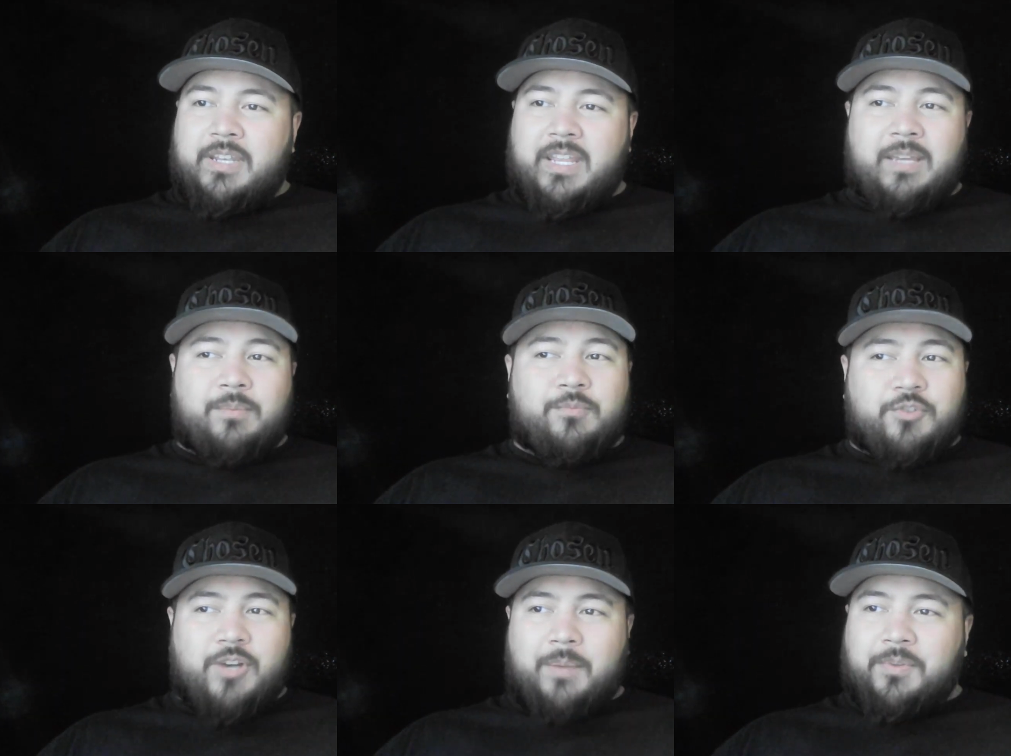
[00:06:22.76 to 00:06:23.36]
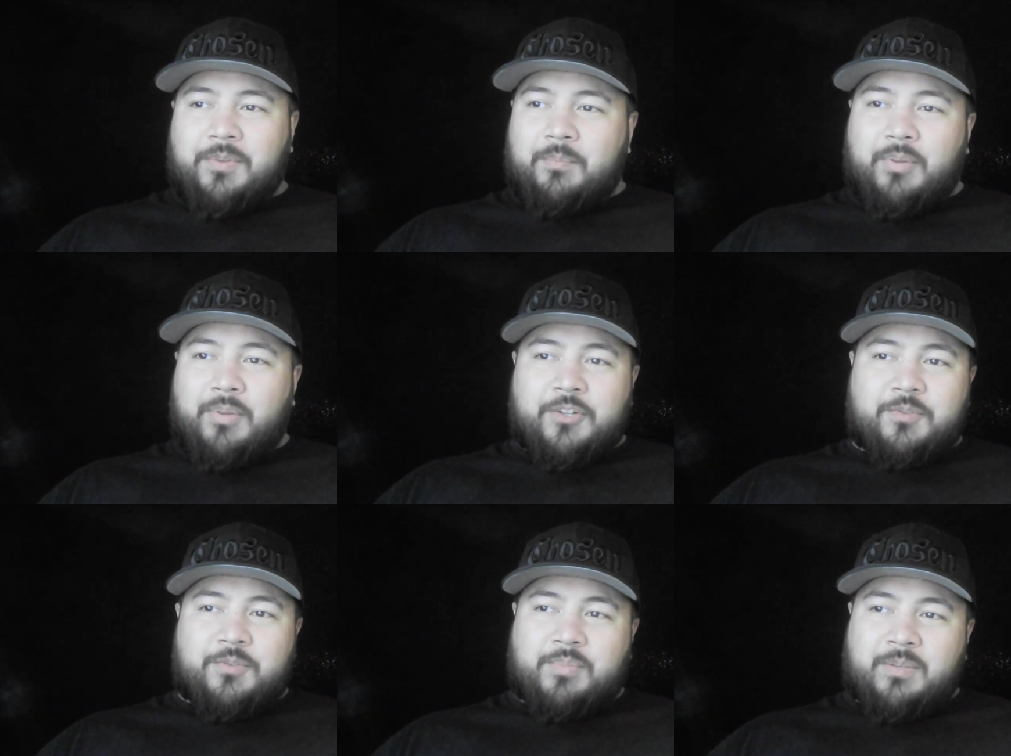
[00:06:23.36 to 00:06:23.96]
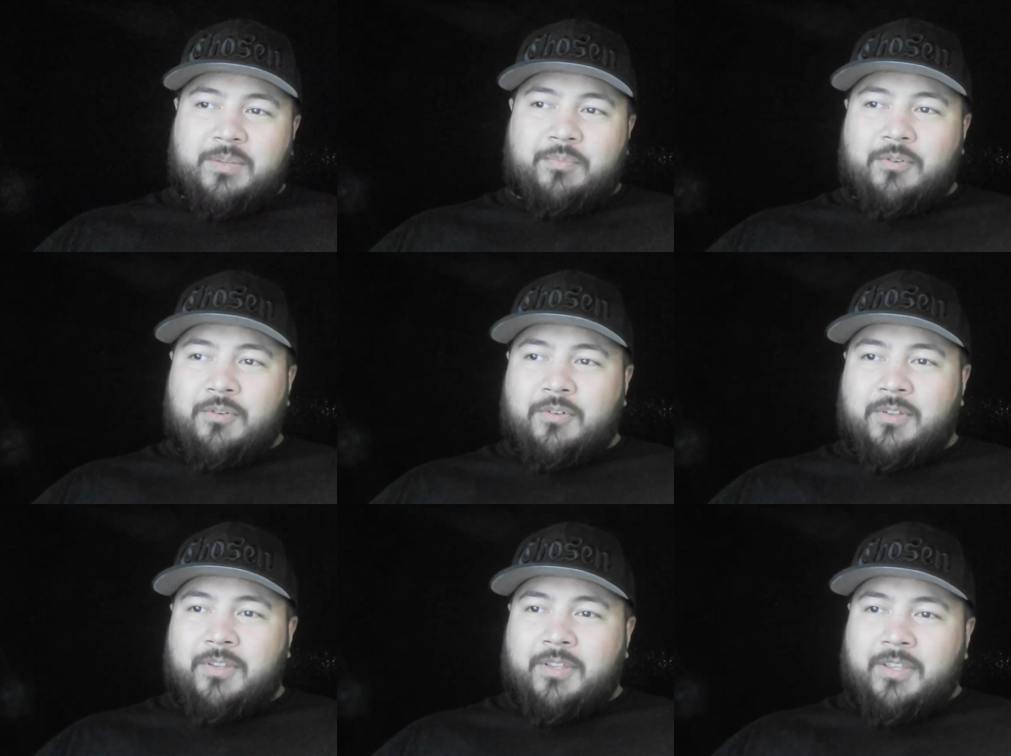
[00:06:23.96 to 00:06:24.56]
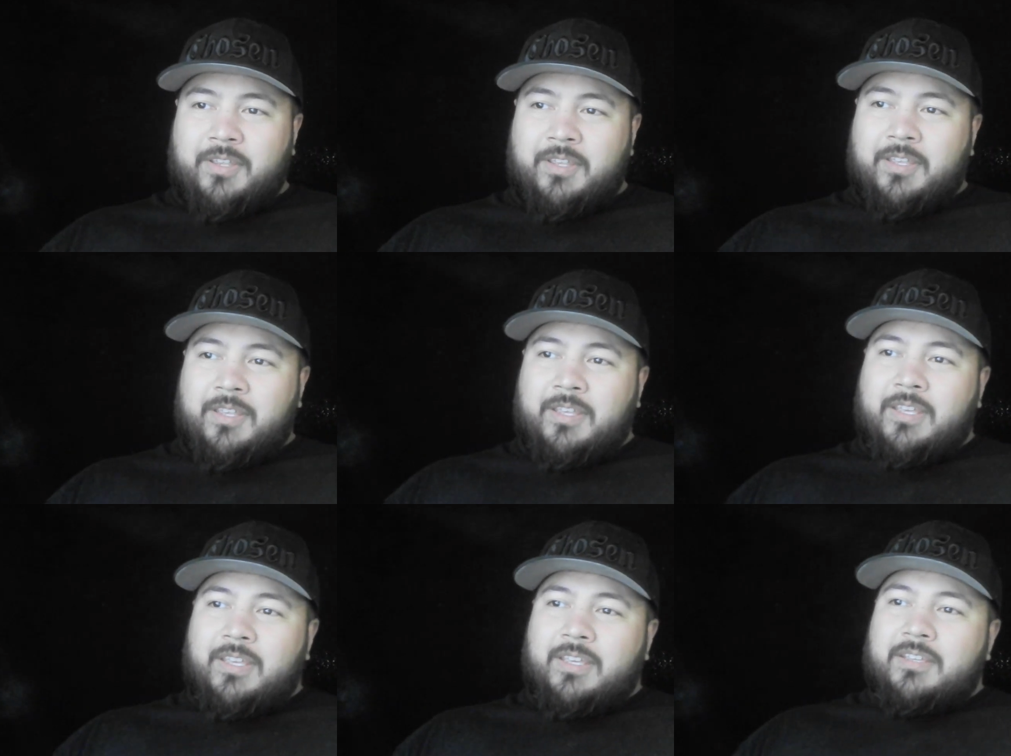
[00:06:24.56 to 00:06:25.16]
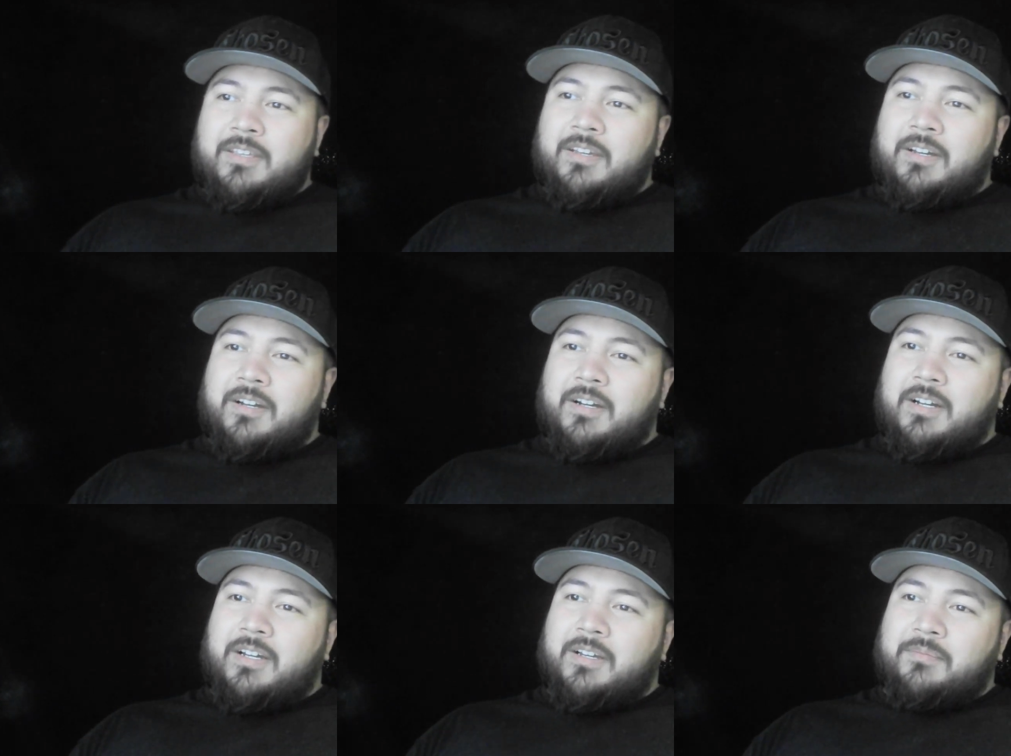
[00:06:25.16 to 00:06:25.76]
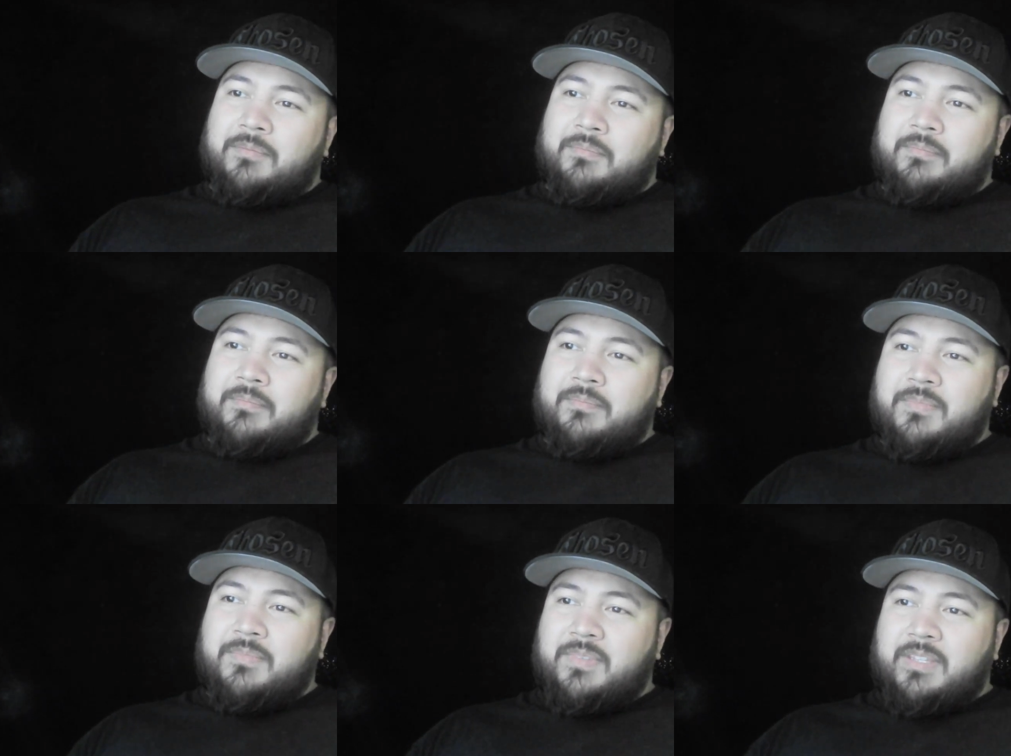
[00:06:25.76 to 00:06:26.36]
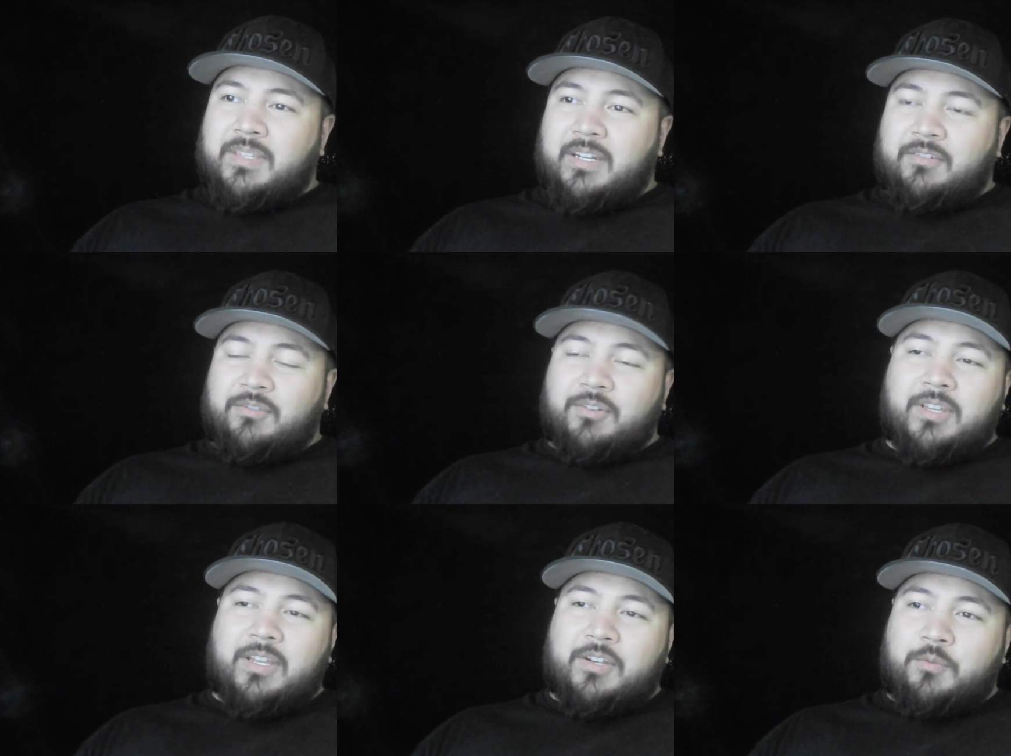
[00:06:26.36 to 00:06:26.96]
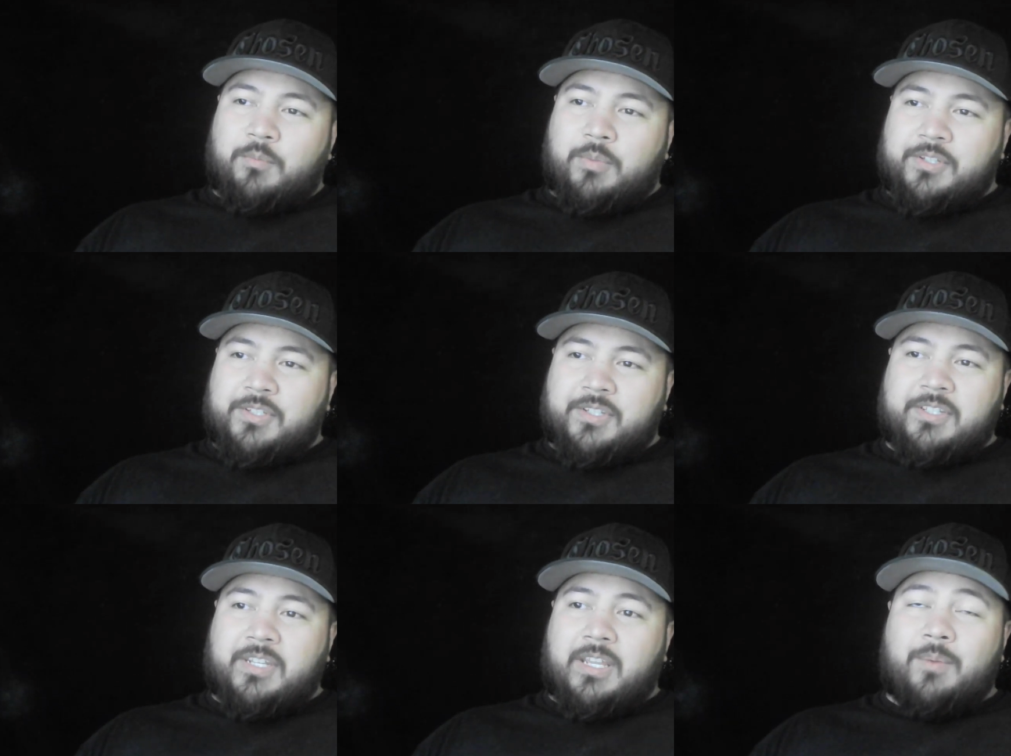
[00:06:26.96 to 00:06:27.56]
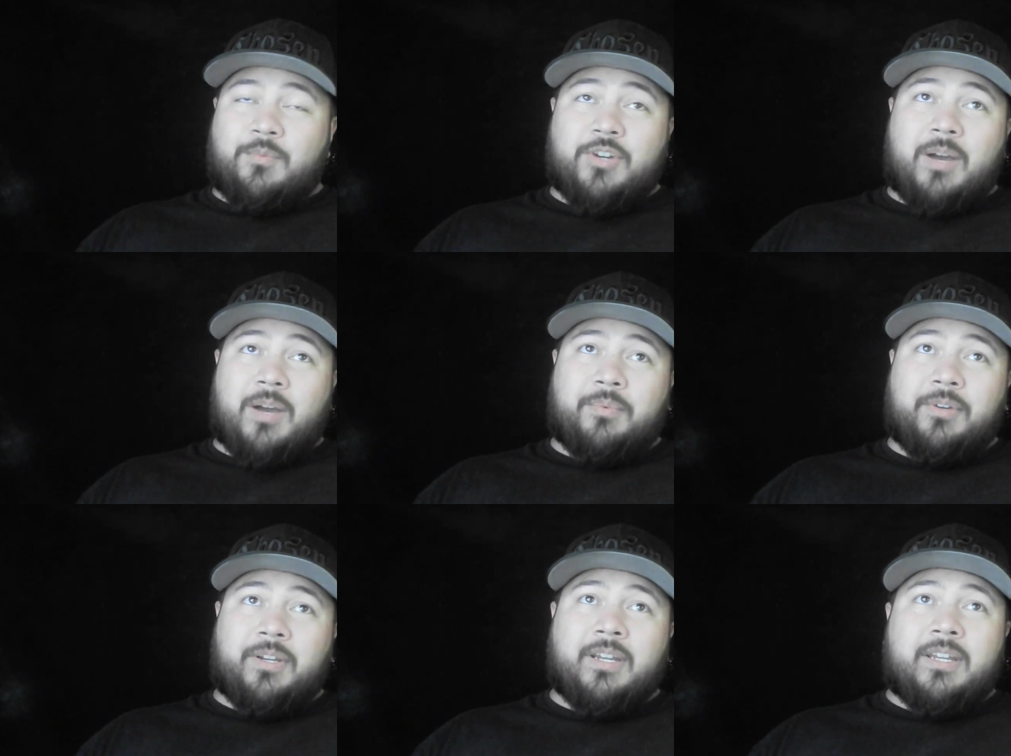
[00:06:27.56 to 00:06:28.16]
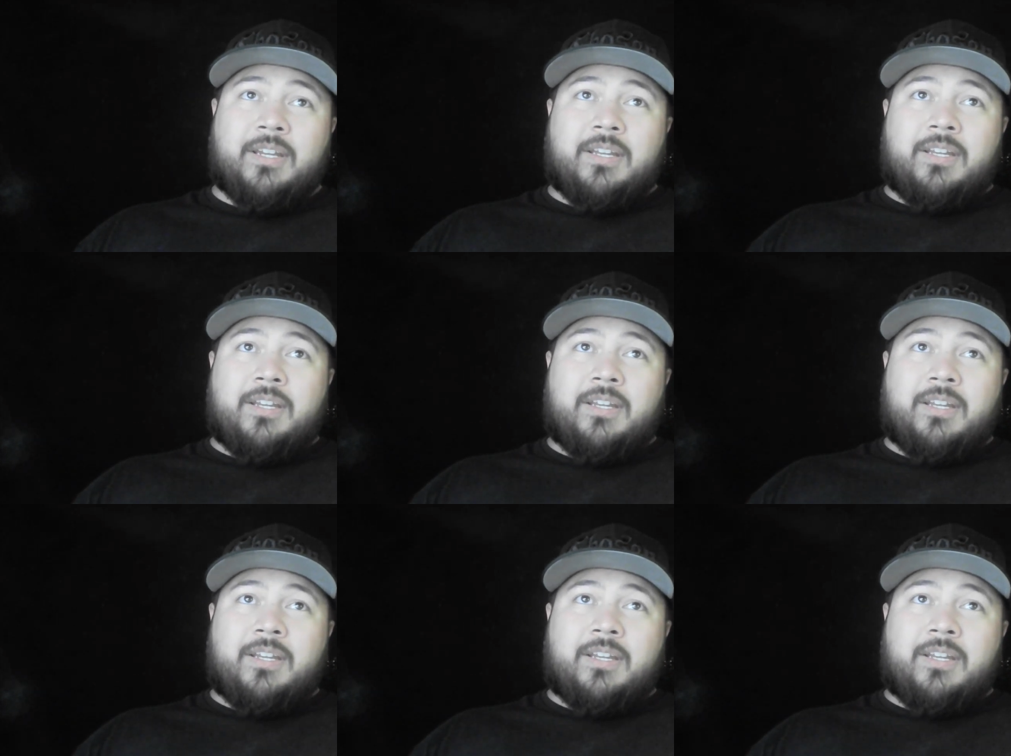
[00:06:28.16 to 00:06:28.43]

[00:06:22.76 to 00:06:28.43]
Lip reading: Name dropped a bunch of people that he really had no business name dropping.